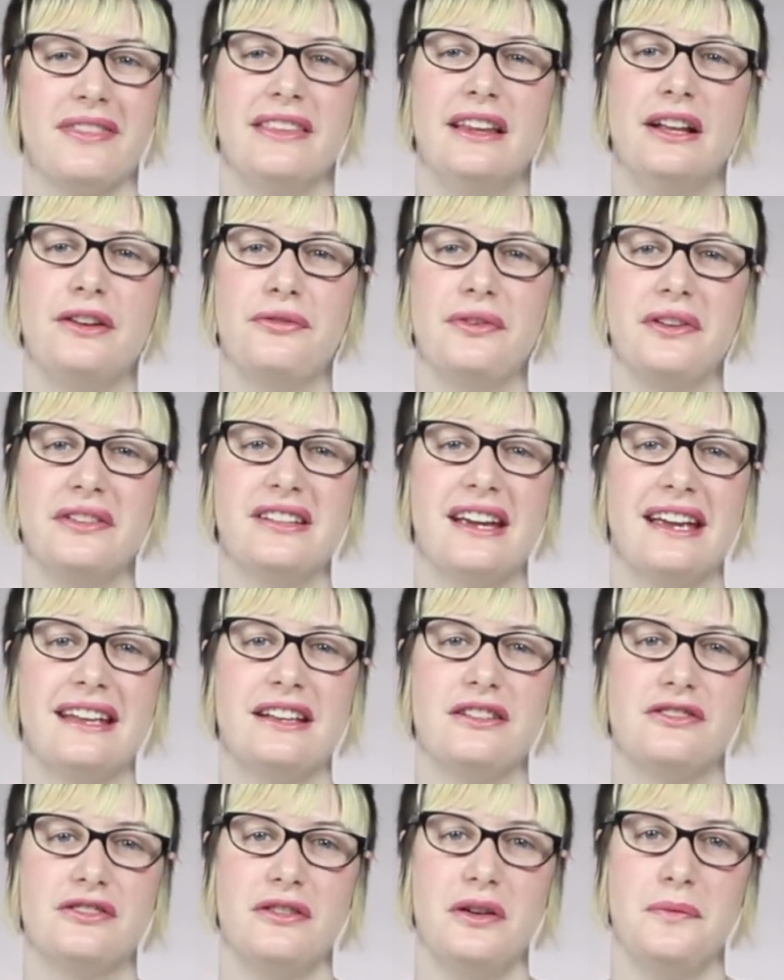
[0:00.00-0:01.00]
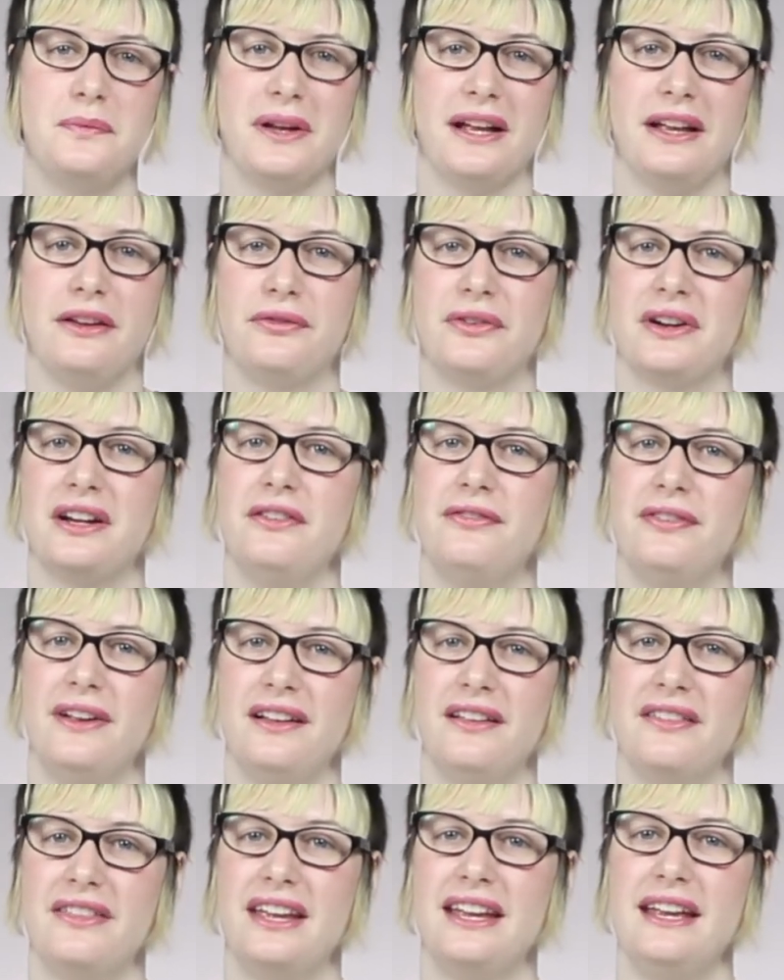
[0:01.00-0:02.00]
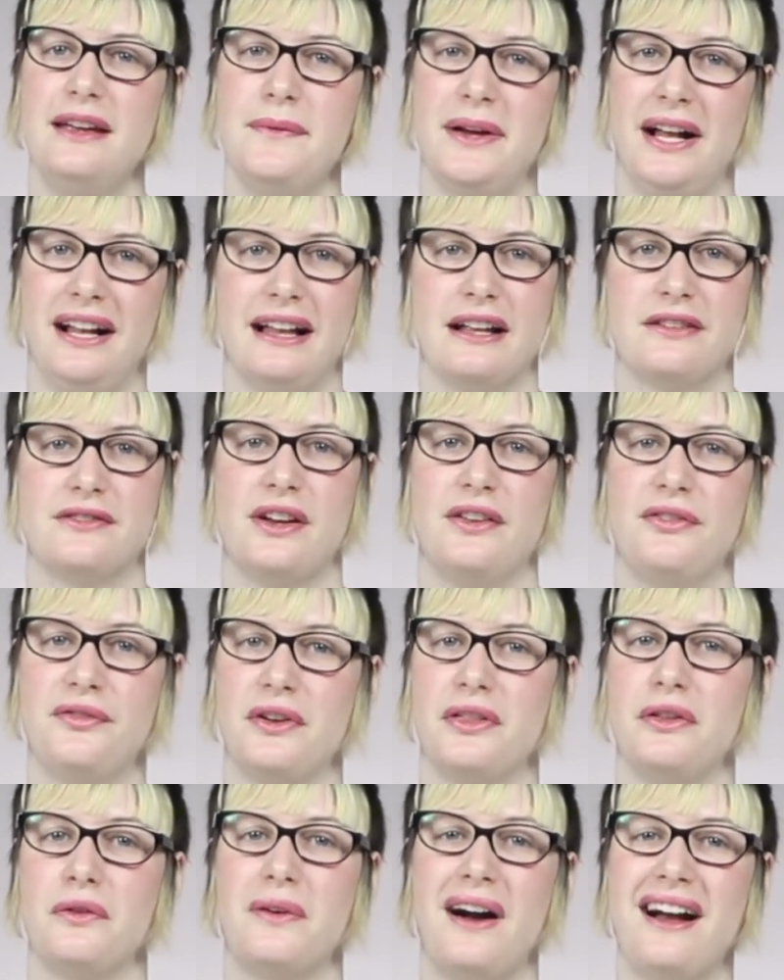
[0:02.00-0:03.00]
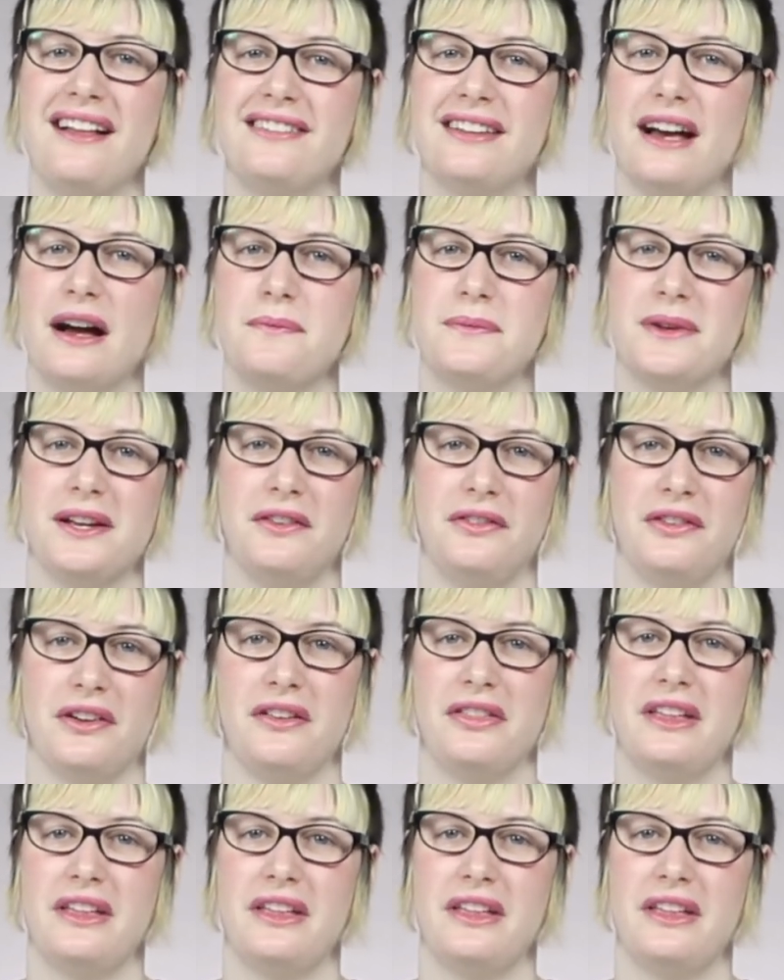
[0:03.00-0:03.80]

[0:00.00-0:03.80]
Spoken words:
This will take you to a place where you fill in the email address for the Wyze app user